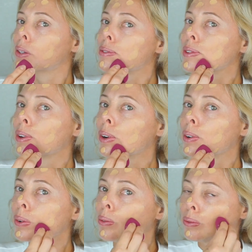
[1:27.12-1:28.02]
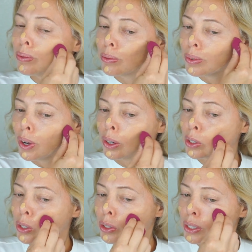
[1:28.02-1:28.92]
So I'll
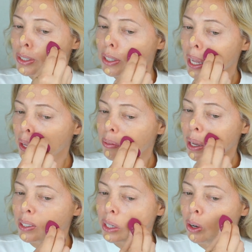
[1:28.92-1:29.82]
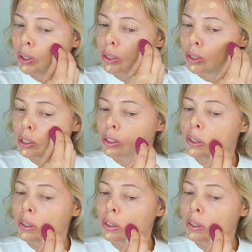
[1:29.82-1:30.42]
just do it the same as I always do it.